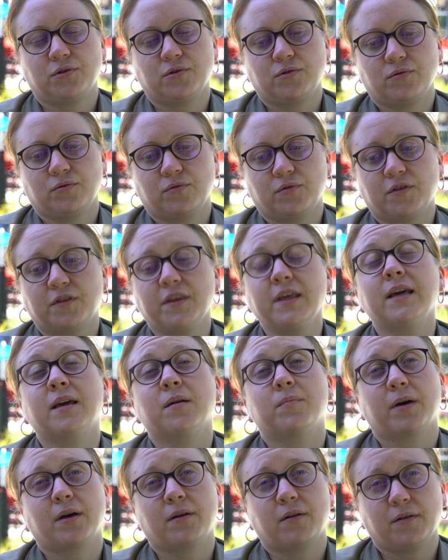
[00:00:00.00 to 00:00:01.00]
to think
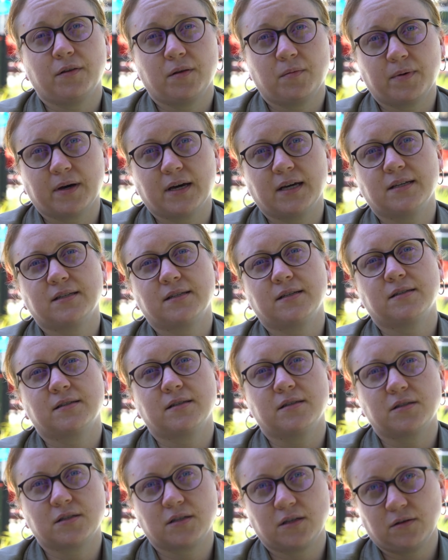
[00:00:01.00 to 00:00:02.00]
about all the biases
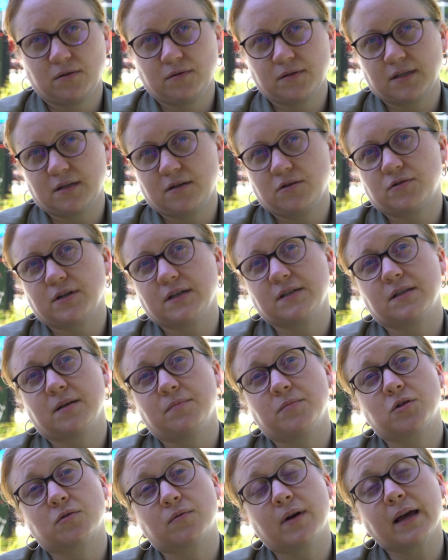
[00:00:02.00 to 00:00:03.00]
and skews and address
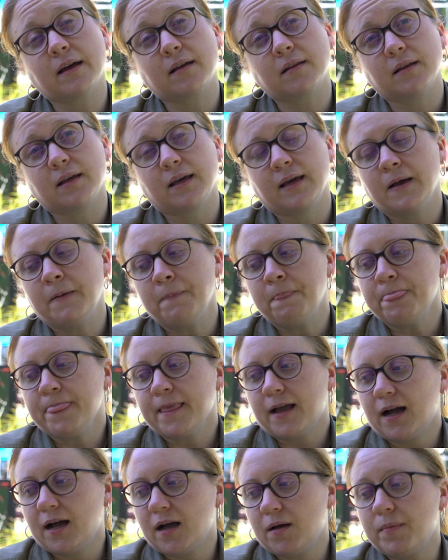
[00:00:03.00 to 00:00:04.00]
them directly.
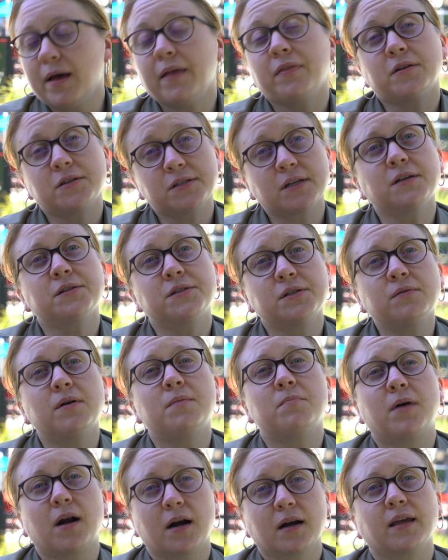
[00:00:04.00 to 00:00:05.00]
And there's also
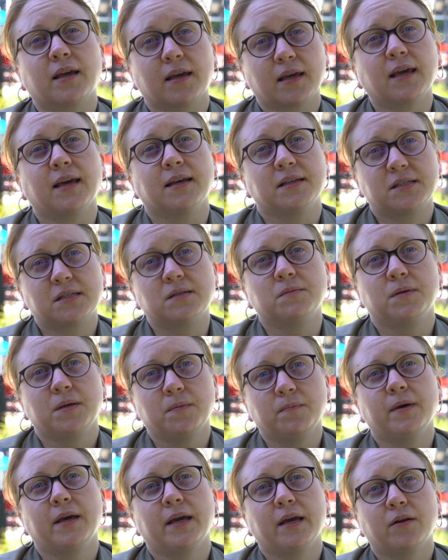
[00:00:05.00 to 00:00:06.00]
a market case to
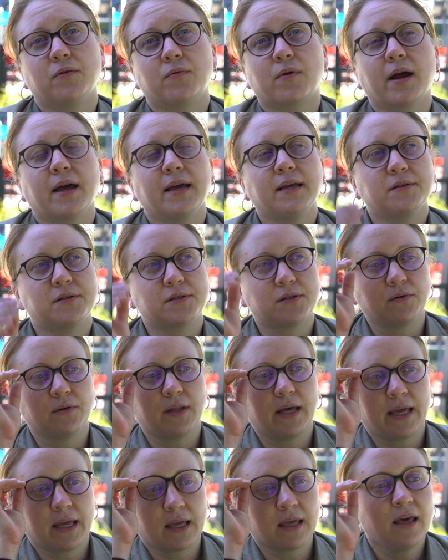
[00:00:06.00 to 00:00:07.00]
be made, right? So
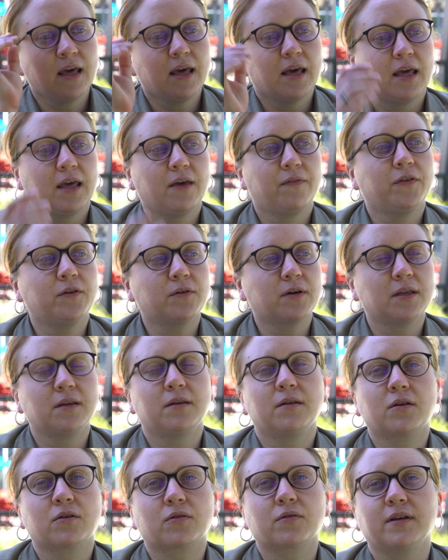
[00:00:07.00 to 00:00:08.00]
like, if you
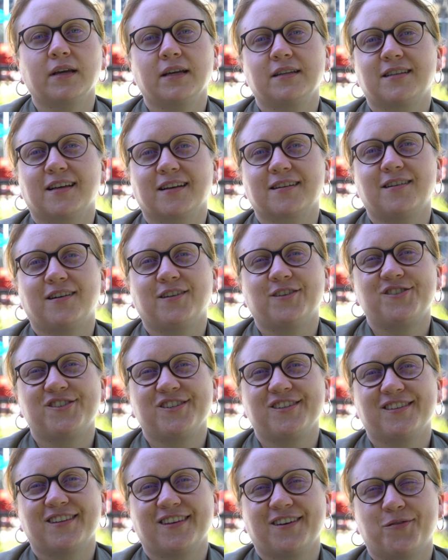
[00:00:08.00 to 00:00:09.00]
can create
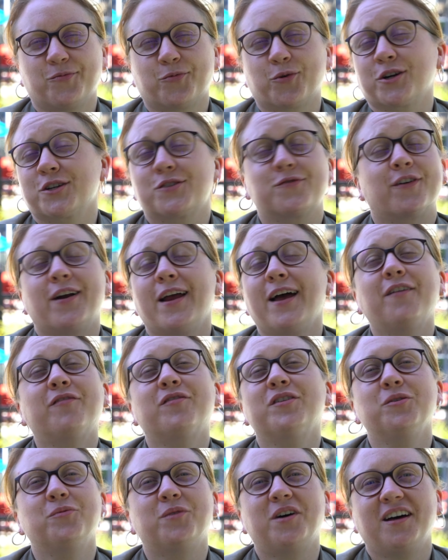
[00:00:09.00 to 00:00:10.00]
technology that works for
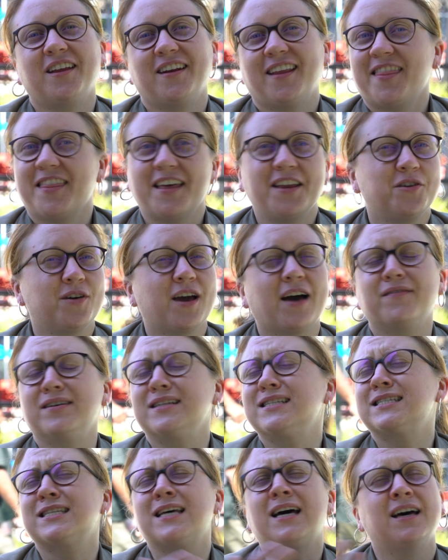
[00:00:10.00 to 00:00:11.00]
everyone, then you have
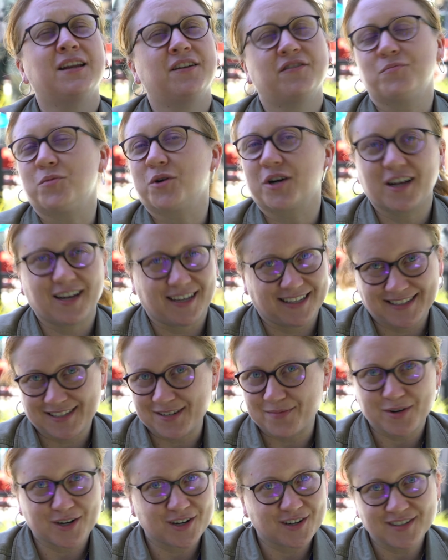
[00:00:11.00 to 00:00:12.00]
a ton of more
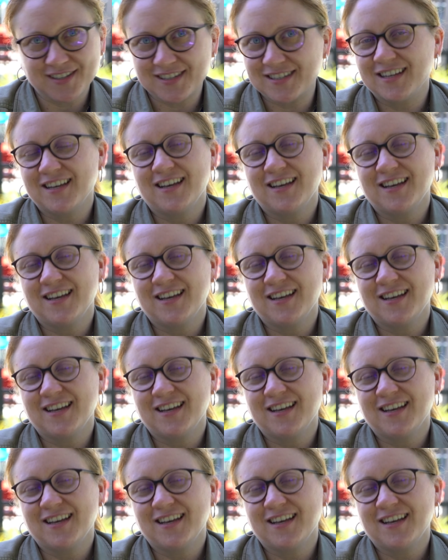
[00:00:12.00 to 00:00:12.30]
customers.